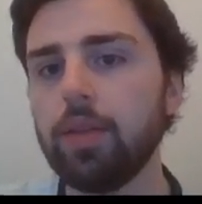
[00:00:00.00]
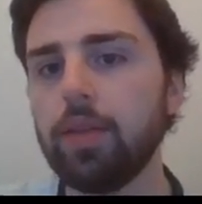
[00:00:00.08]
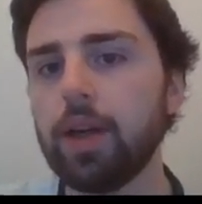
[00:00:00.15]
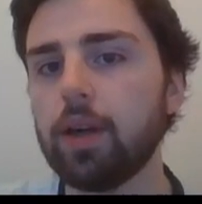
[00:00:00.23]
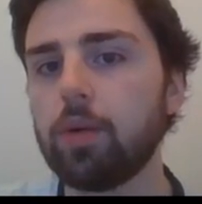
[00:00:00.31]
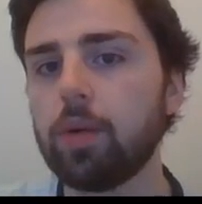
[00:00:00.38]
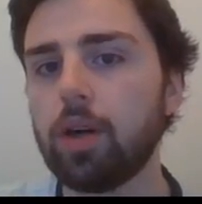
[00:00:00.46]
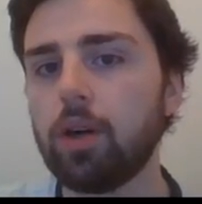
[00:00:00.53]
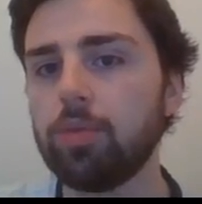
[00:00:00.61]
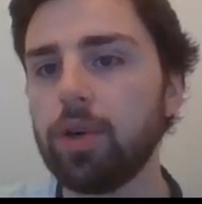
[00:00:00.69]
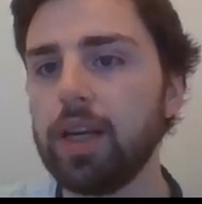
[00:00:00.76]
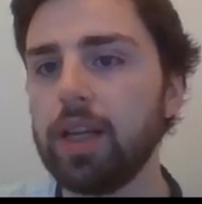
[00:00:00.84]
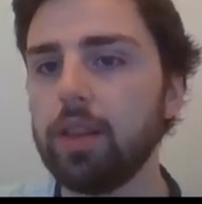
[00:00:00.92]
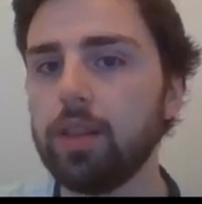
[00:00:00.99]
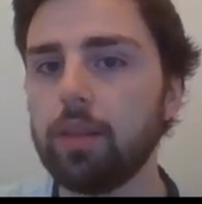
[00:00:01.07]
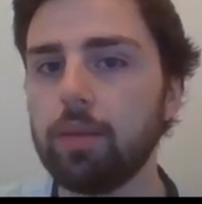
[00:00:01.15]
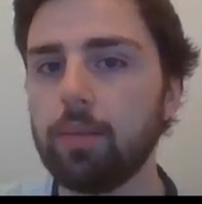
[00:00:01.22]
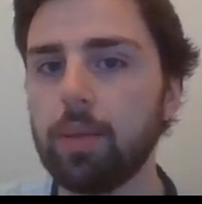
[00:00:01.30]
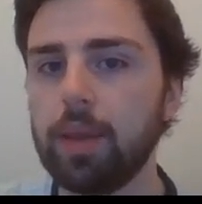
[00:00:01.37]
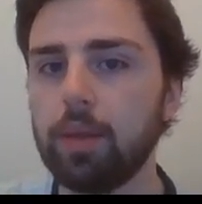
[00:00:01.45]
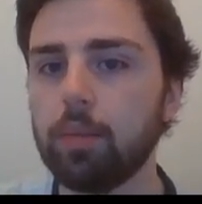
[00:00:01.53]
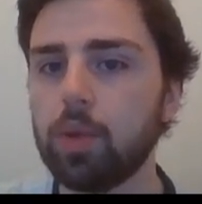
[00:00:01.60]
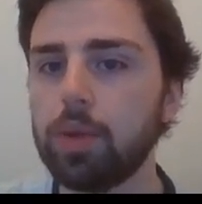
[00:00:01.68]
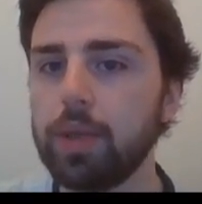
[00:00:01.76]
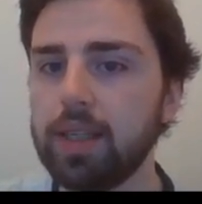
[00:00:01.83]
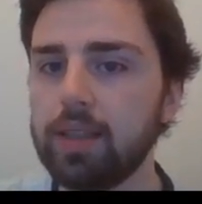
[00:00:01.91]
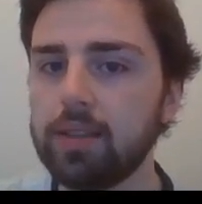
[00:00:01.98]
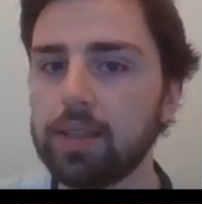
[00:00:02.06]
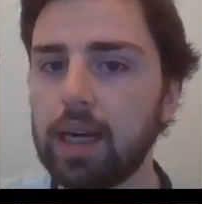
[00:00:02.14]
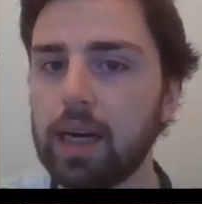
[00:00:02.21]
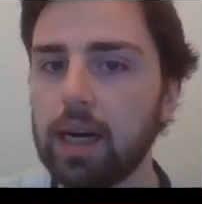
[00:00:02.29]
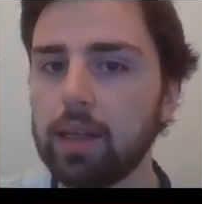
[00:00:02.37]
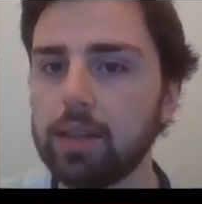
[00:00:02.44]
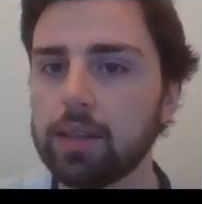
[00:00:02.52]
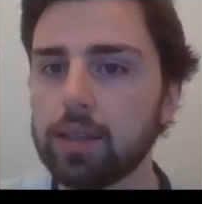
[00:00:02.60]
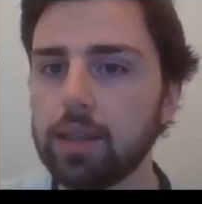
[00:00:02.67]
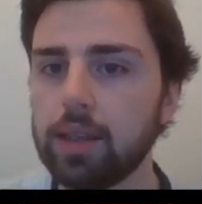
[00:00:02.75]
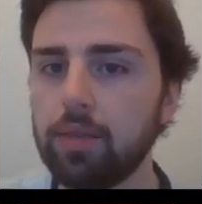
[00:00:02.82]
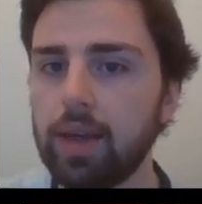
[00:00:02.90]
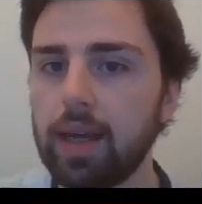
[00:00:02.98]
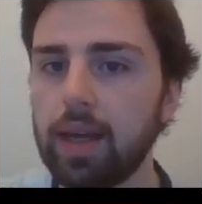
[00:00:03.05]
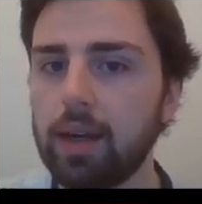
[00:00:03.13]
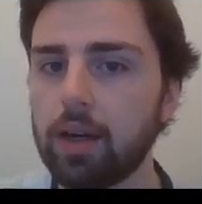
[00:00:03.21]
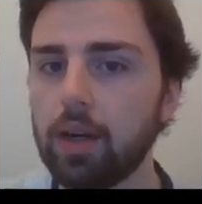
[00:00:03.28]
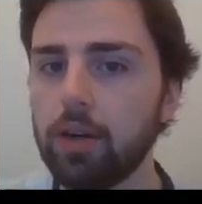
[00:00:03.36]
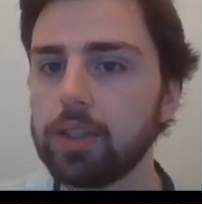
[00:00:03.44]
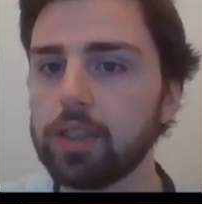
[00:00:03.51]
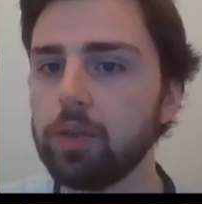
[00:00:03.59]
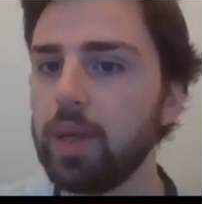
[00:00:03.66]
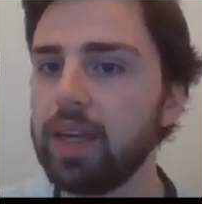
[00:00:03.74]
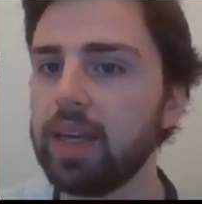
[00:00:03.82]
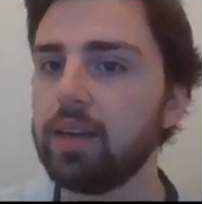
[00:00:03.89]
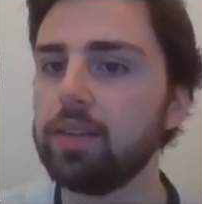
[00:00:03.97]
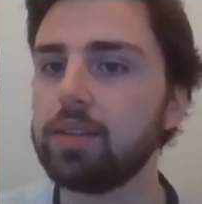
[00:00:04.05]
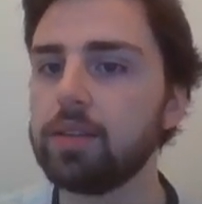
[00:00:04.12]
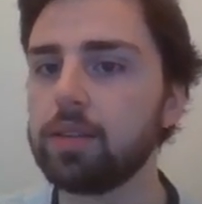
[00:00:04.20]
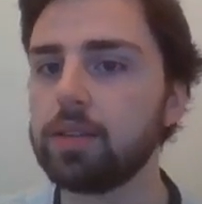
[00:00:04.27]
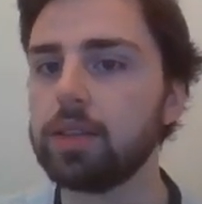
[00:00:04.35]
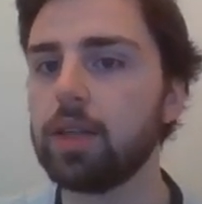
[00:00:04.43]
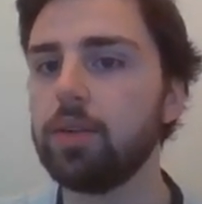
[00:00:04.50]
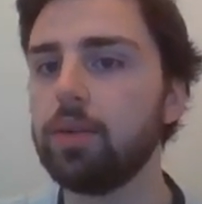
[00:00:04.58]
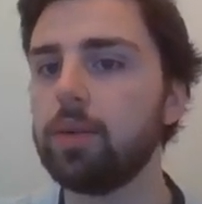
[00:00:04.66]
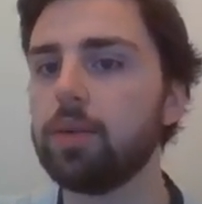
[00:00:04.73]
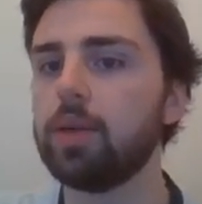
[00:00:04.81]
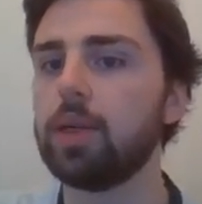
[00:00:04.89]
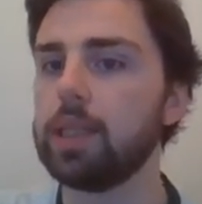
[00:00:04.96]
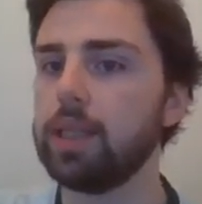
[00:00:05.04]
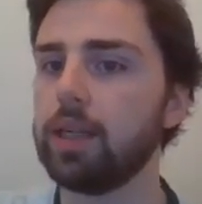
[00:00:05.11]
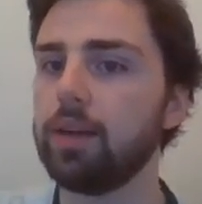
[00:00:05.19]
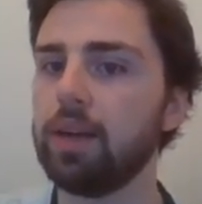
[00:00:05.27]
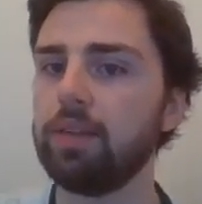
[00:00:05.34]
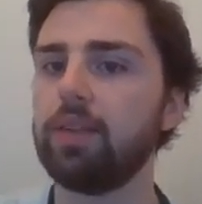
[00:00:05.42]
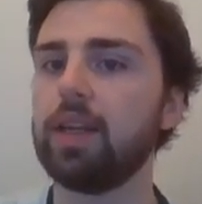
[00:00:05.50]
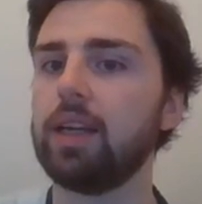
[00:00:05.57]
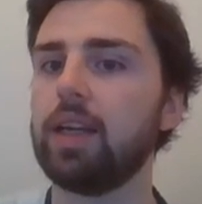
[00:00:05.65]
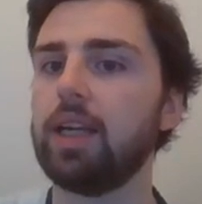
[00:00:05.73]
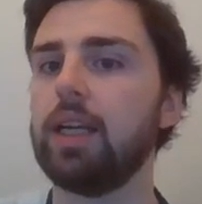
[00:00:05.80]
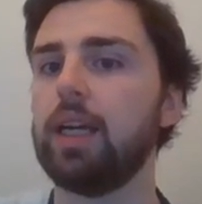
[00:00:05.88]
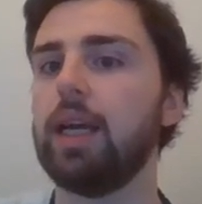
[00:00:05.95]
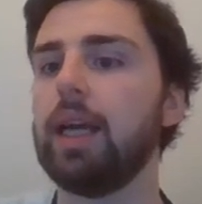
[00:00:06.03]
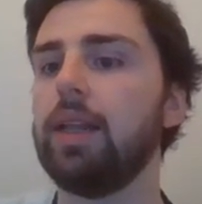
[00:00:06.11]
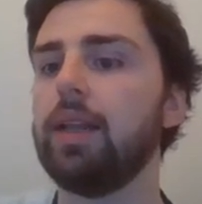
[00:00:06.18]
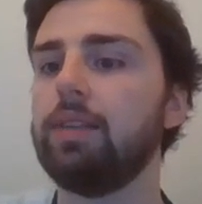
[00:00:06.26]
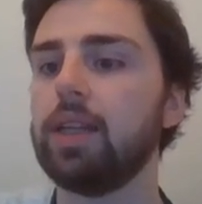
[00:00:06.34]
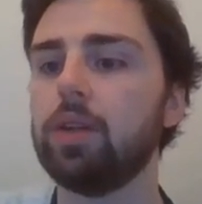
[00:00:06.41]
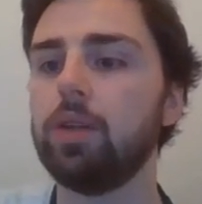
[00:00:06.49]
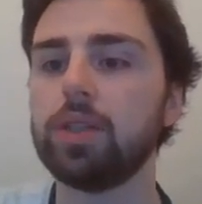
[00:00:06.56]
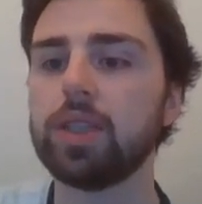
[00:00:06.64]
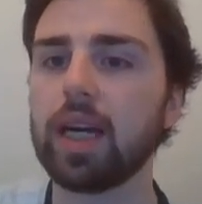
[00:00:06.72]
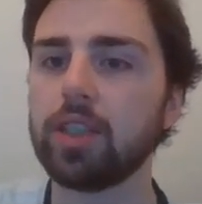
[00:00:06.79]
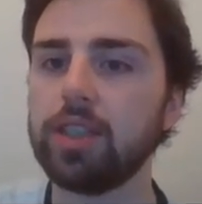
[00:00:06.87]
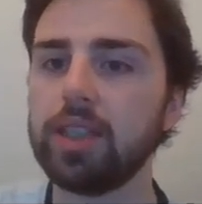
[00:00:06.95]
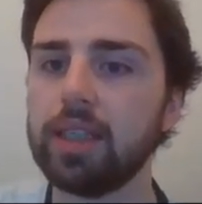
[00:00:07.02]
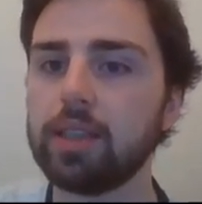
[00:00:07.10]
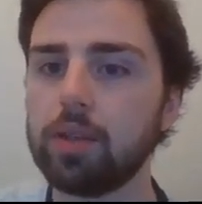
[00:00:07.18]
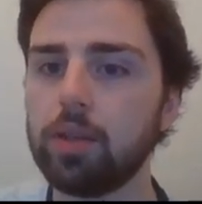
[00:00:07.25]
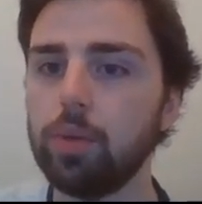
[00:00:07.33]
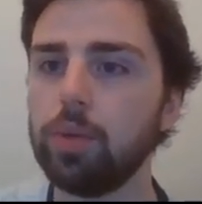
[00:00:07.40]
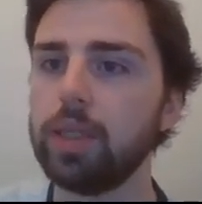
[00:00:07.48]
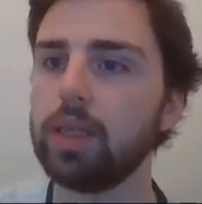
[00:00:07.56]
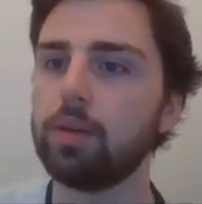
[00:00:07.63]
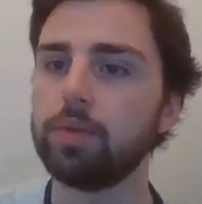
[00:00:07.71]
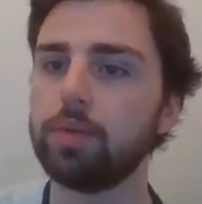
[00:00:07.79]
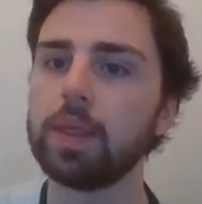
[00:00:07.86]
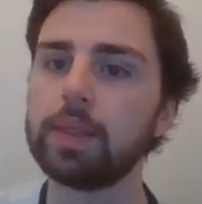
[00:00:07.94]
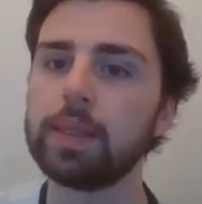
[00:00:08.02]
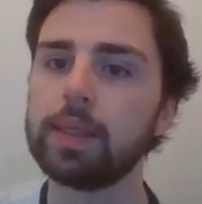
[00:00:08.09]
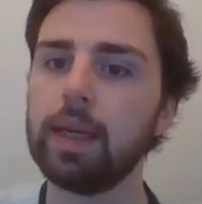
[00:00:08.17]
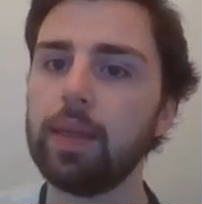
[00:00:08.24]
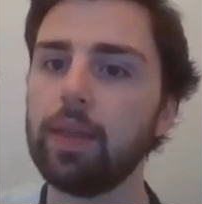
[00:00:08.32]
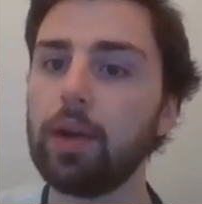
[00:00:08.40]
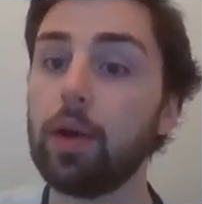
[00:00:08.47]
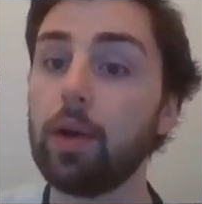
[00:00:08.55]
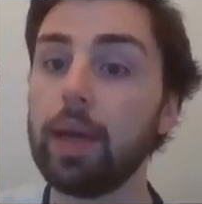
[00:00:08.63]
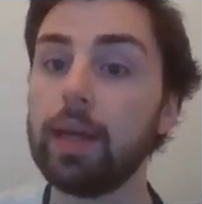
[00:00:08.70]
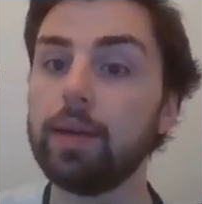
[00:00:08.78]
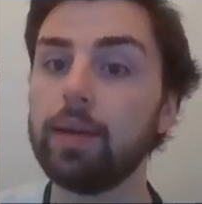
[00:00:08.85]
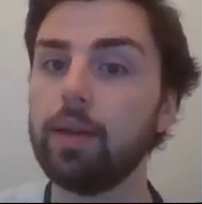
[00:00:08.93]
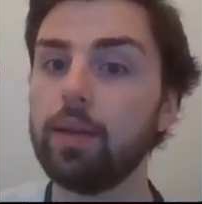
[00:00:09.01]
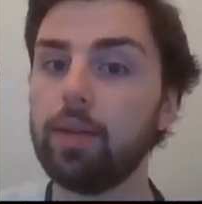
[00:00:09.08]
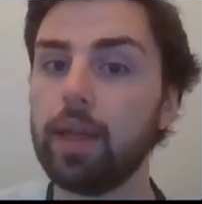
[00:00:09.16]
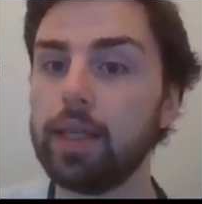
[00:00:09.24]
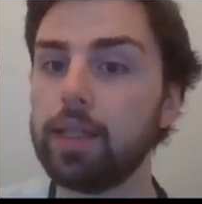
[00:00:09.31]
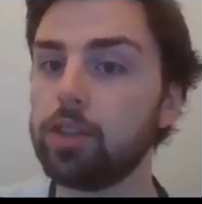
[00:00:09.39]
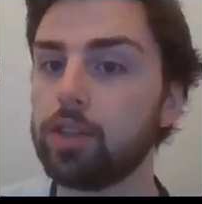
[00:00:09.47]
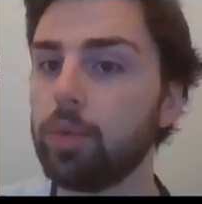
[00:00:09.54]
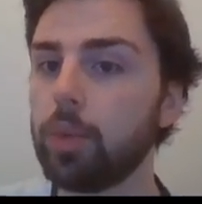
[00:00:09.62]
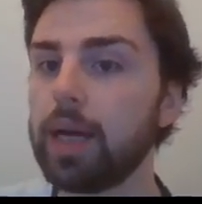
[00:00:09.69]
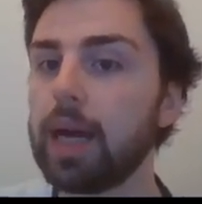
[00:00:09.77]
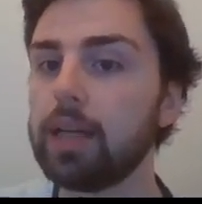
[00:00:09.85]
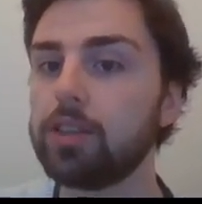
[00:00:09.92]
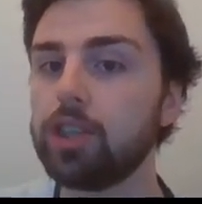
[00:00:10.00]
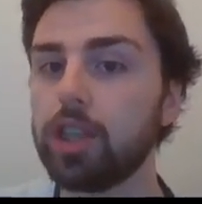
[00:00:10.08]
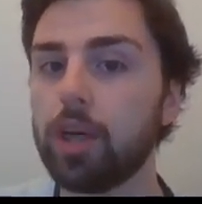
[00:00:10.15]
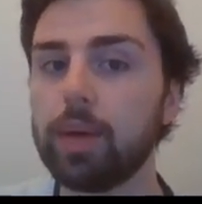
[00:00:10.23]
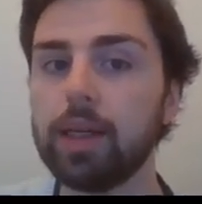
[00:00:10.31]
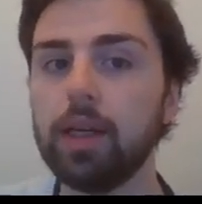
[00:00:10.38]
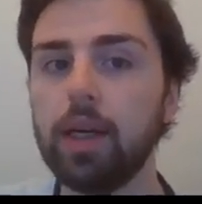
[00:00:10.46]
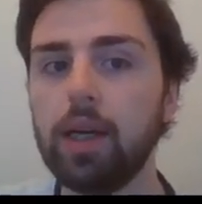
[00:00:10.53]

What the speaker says: They don't want to operate in the mornings, and they're closed at weekends. So if the call to action is call the office and they're not in, they just don't want ads showing.